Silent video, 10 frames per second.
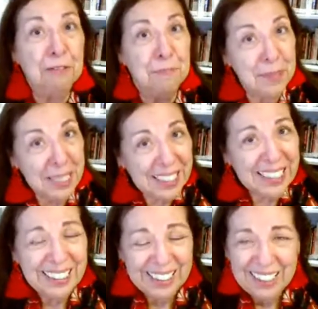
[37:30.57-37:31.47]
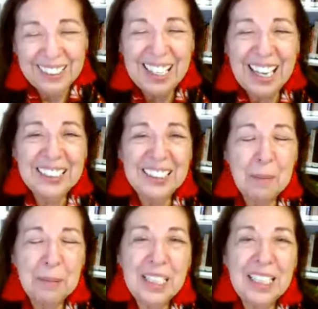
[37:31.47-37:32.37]
of, me that
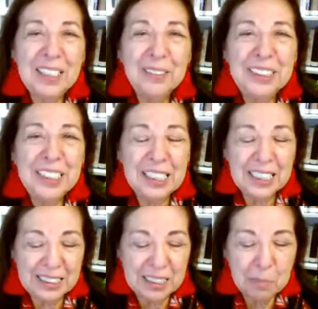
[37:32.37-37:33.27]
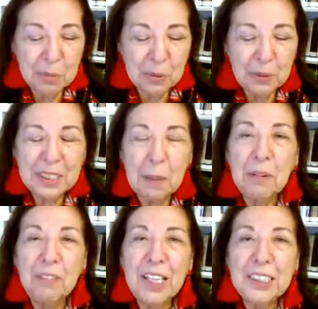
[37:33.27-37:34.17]
Gabriela Gutiérrez y Muhs, a
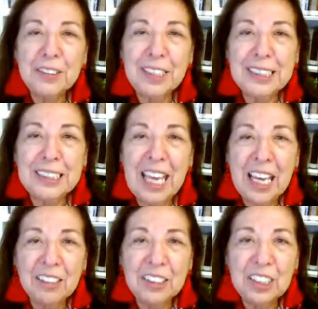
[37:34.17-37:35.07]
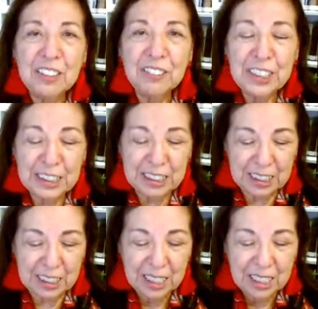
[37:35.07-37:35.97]
professor at Seattle
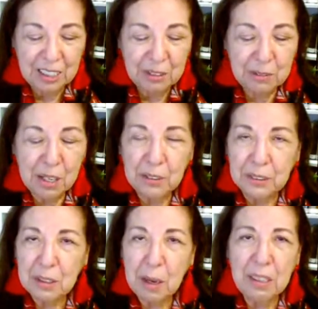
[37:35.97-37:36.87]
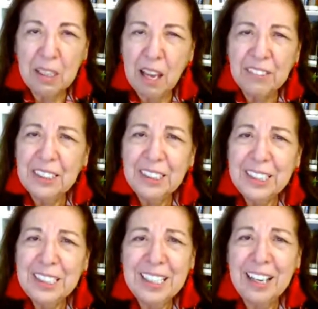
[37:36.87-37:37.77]
University, wrote
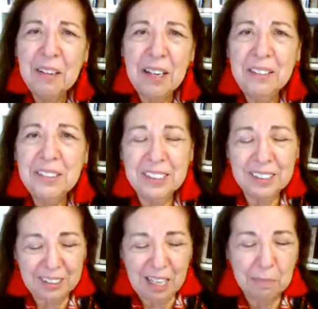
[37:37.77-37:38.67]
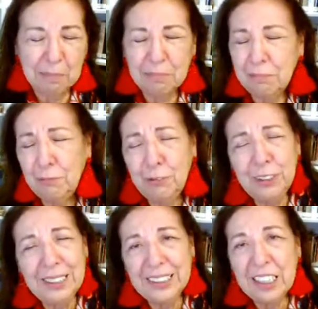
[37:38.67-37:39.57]
lovingly. I, I just I'm
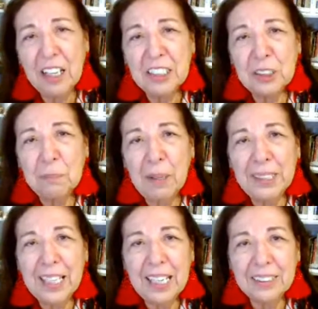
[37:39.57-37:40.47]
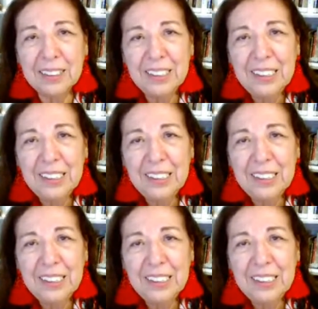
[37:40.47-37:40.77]
really touched by that.